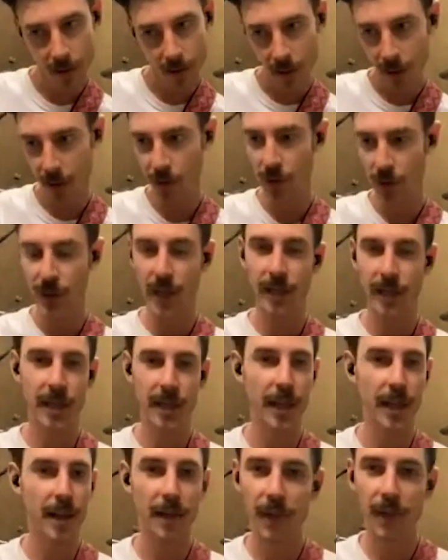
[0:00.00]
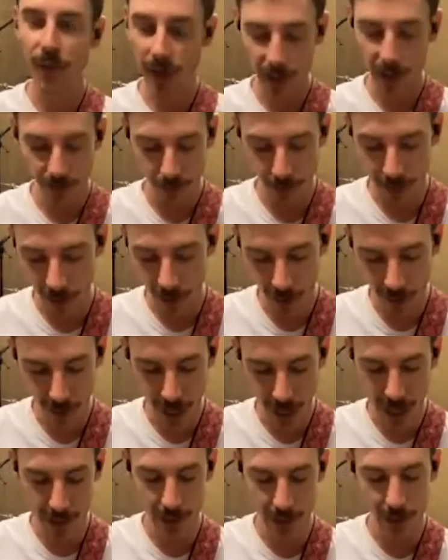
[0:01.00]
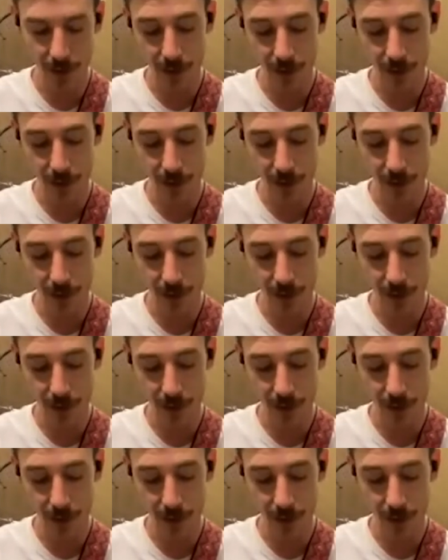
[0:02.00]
Uses that idea. Freddie Freeloader has that.